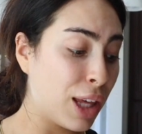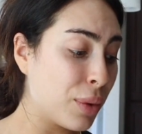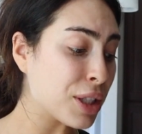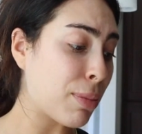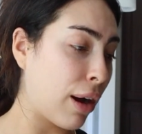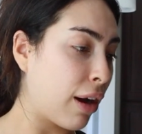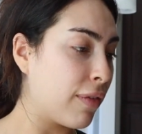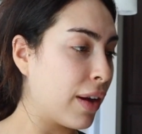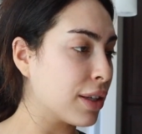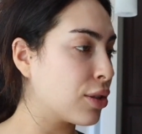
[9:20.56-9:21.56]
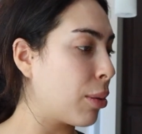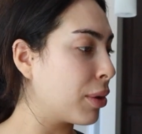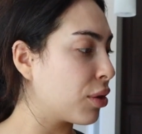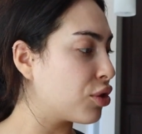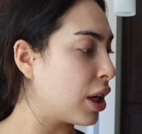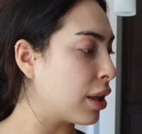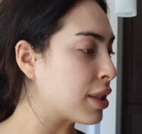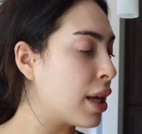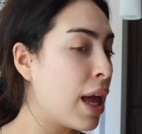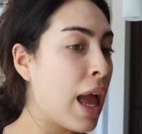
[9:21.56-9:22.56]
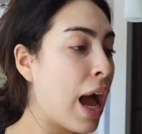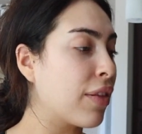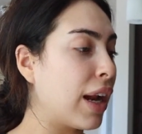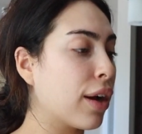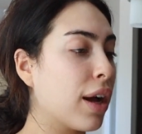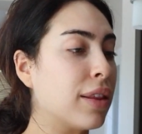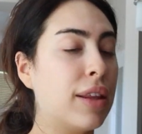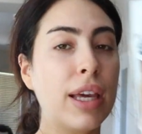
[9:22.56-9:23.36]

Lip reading: He went to Baja Fest, so I'm a little jealous. And then I got